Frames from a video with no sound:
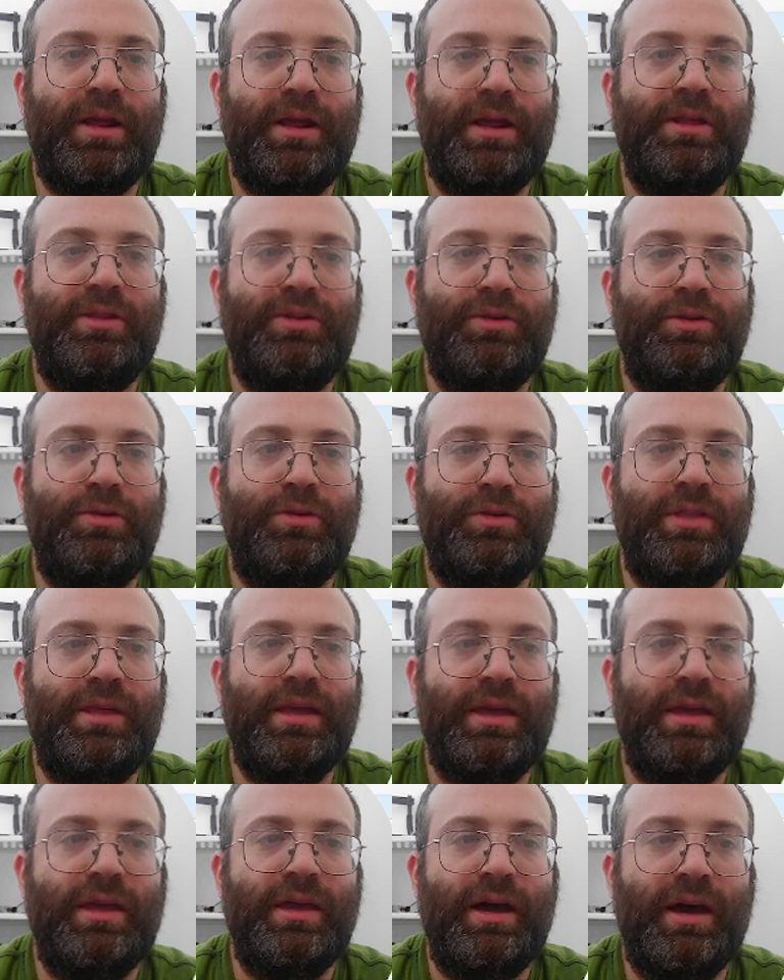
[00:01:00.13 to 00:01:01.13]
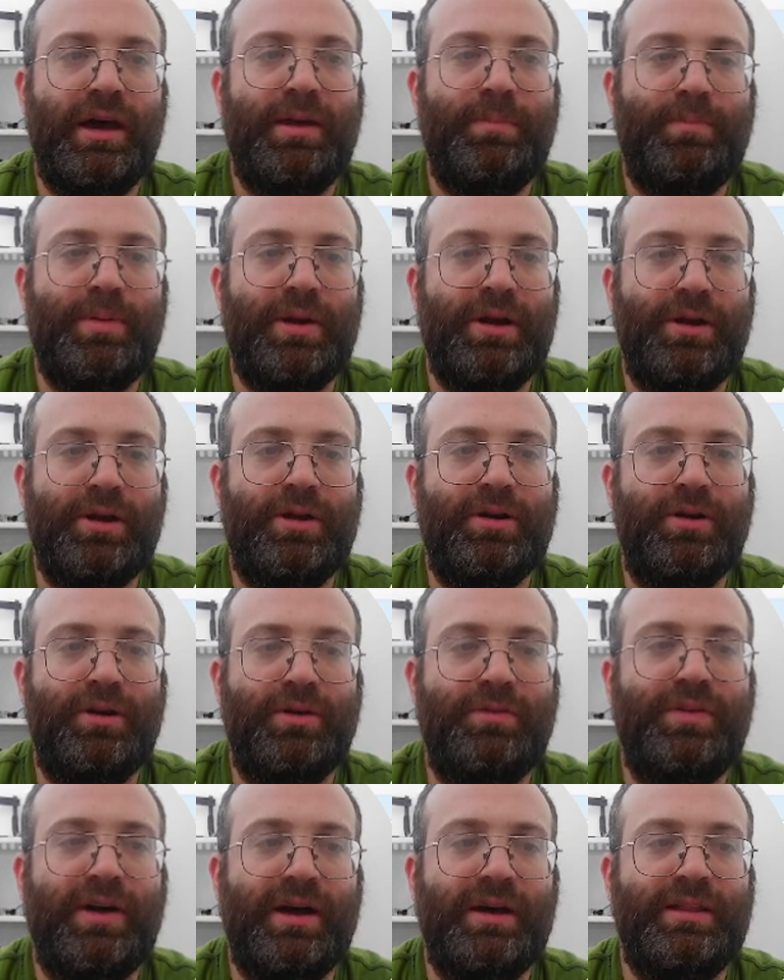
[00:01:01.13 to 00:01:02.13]
to do the
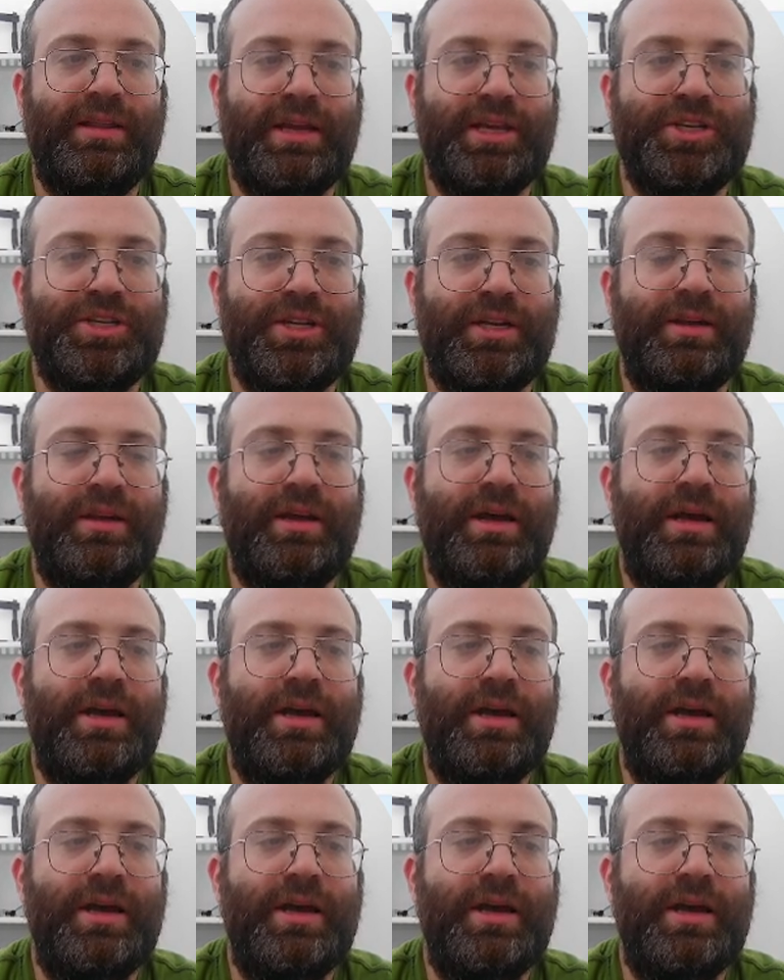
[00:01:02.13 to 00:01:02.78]
empirical validation.